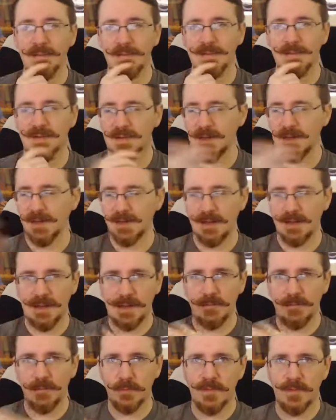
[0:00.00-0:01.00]
It's not like they
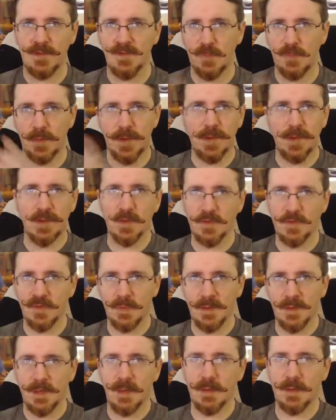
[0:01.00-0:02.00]
have green spot, yellow
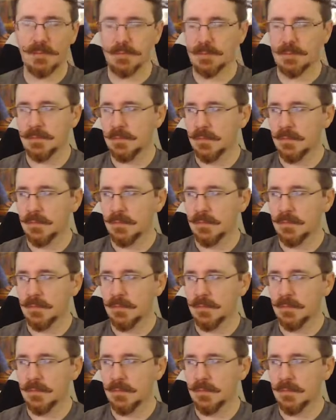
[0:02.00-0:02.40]
spot,